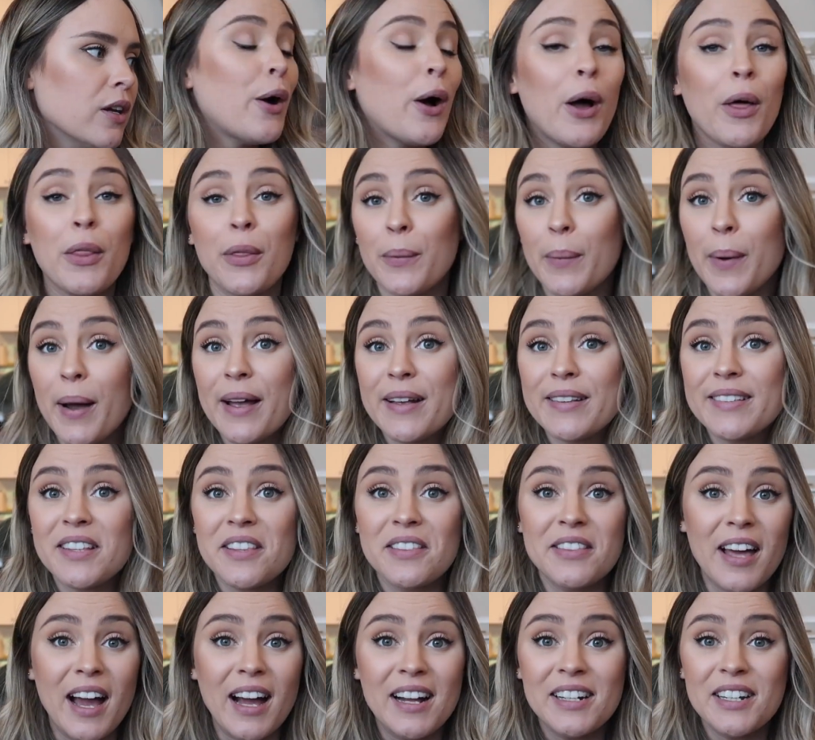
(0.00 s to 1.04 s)
Otherwise,
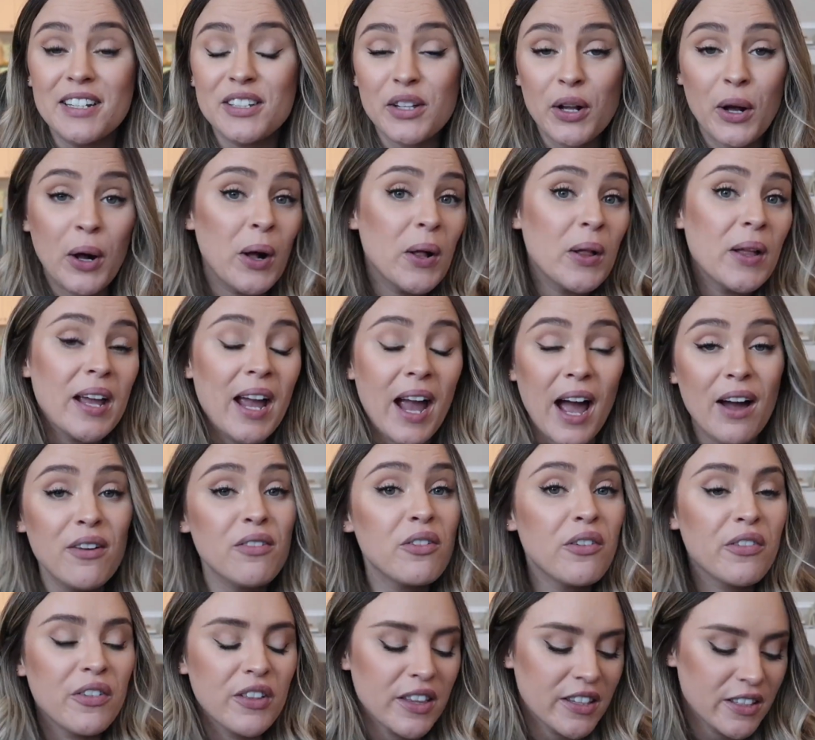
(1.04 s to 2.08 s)
that is all I
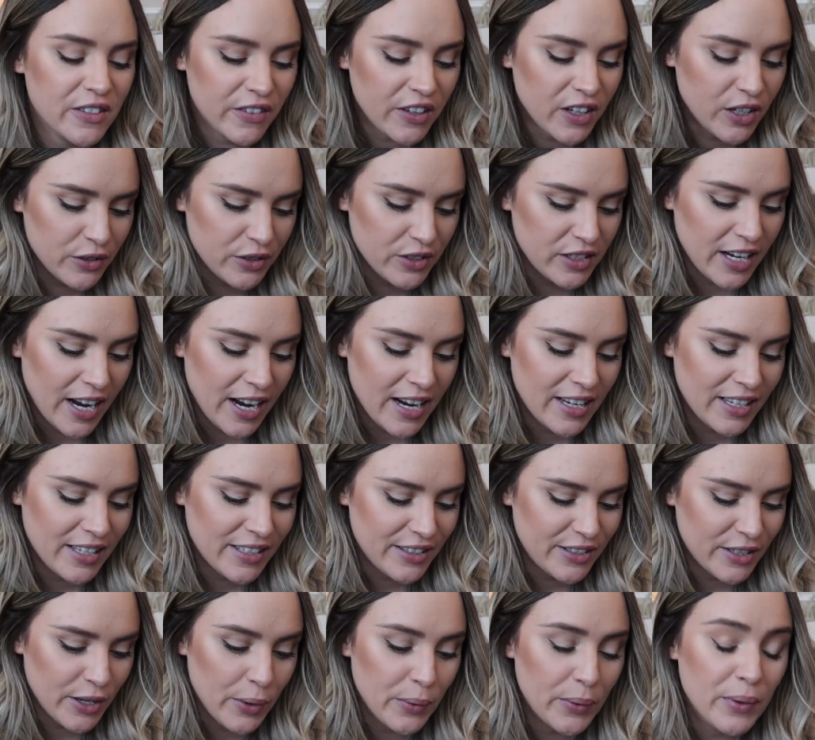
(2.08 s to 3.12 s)
have for this video today.
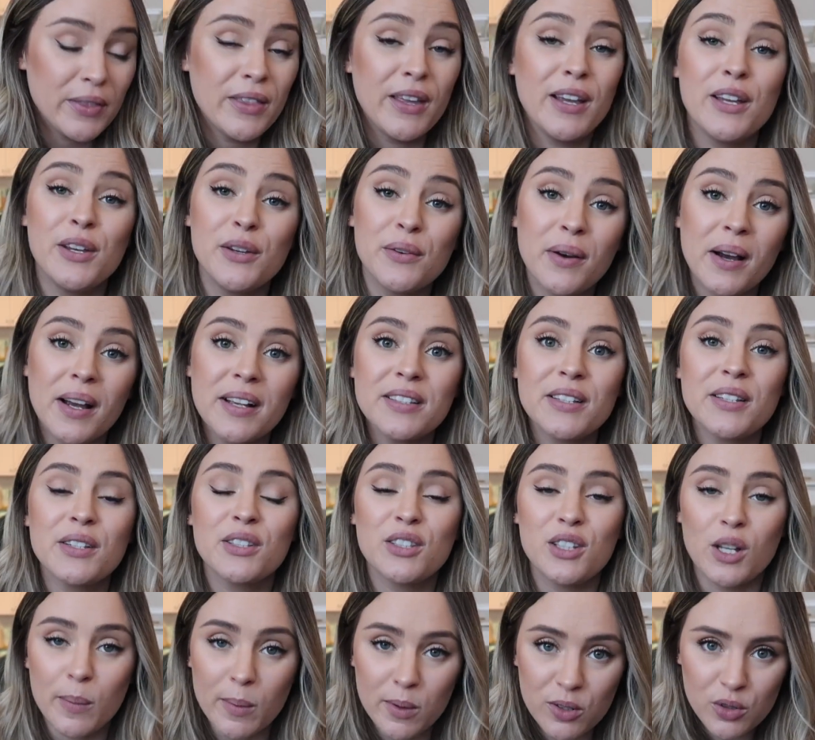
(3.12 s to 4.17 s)
So thank you guys
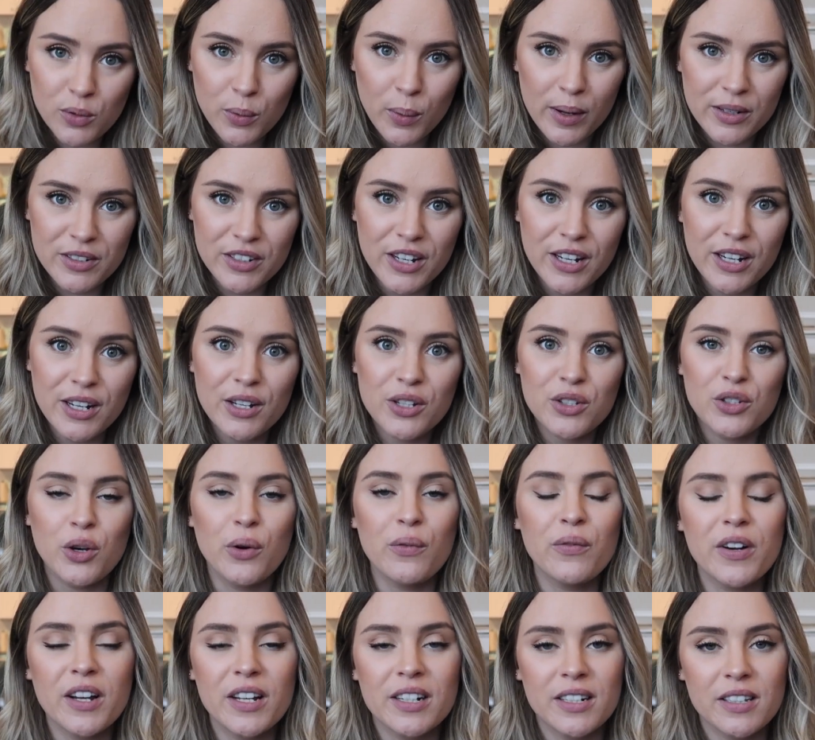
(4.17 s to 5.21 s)
so much for watching.
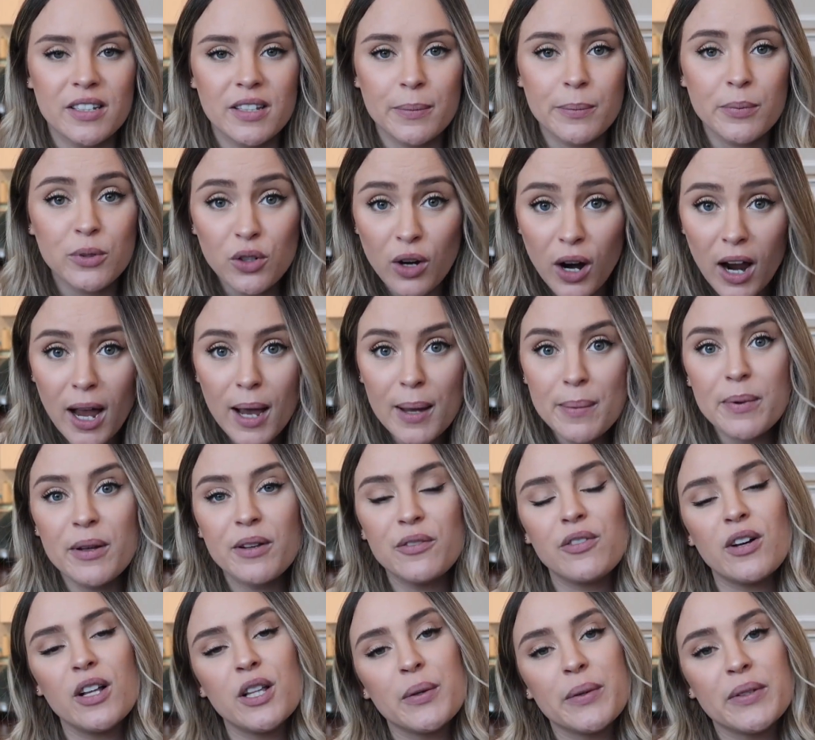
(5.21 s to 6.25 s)
Don't forget to subscribe and
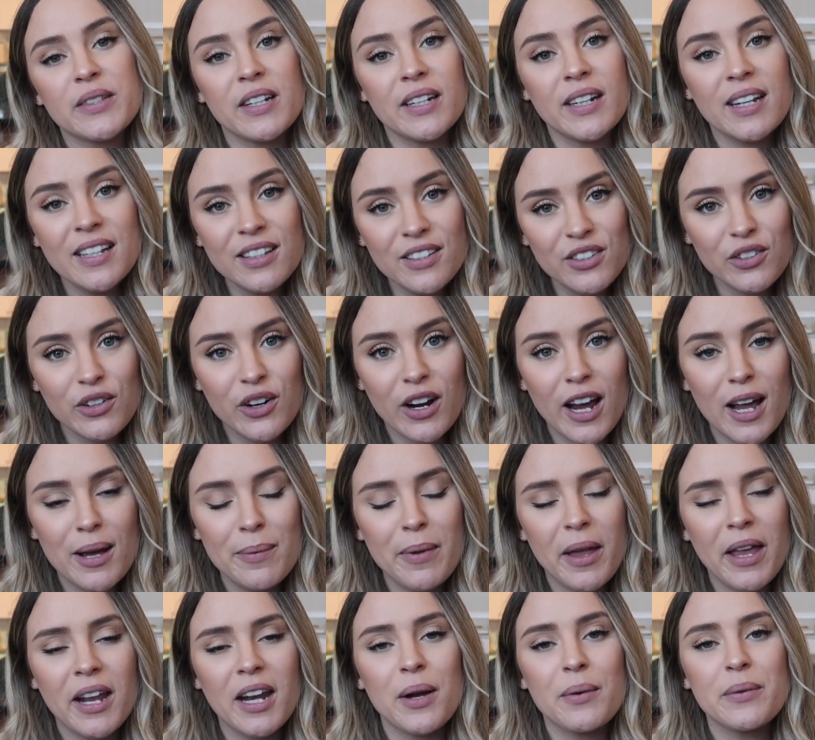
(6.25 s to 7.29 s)
follow us on
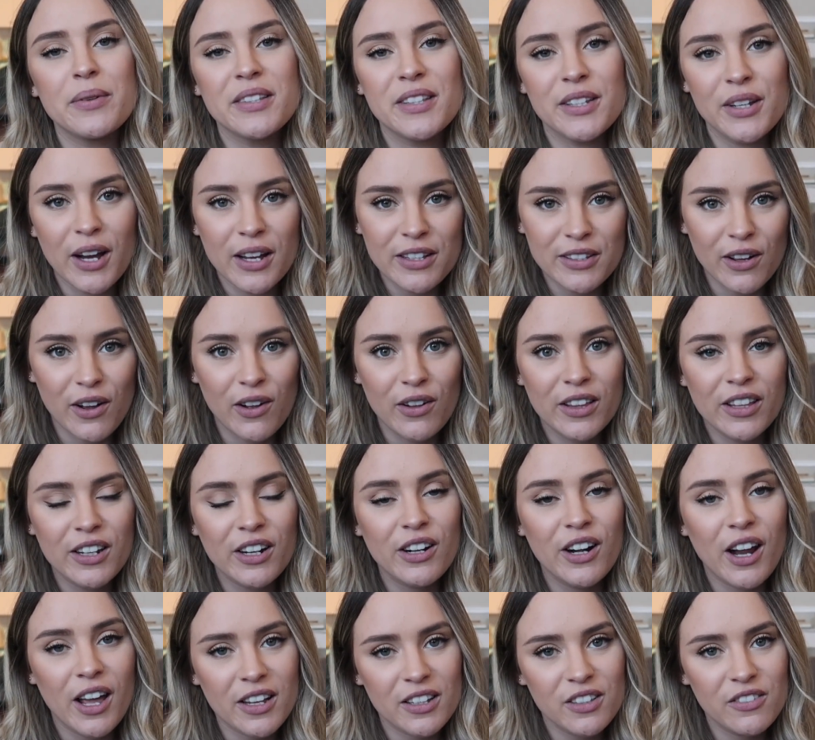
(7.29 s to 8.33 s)
Instagram, and I will see you guys all in
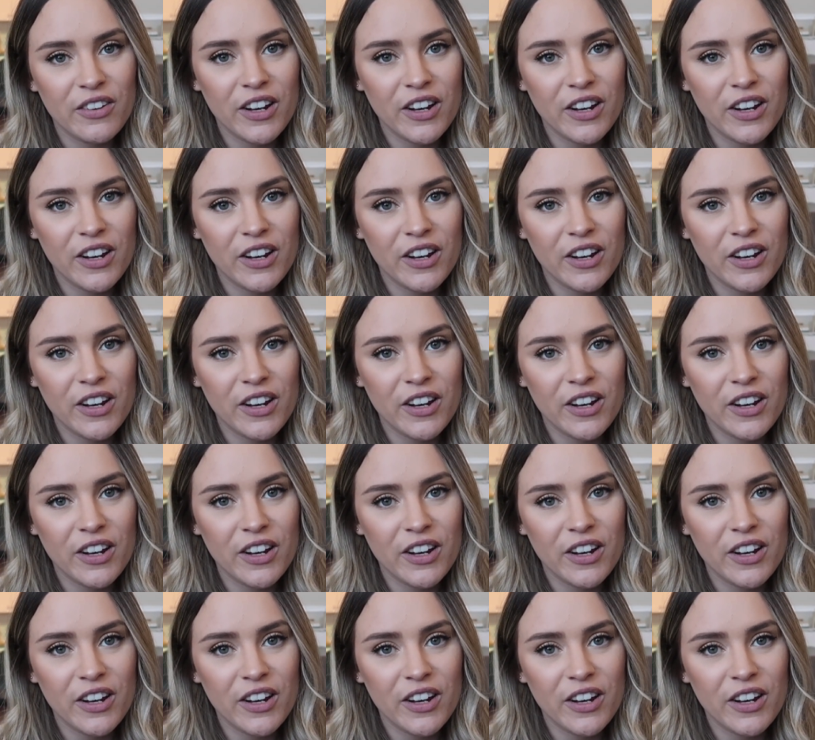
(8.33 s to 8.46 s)
our next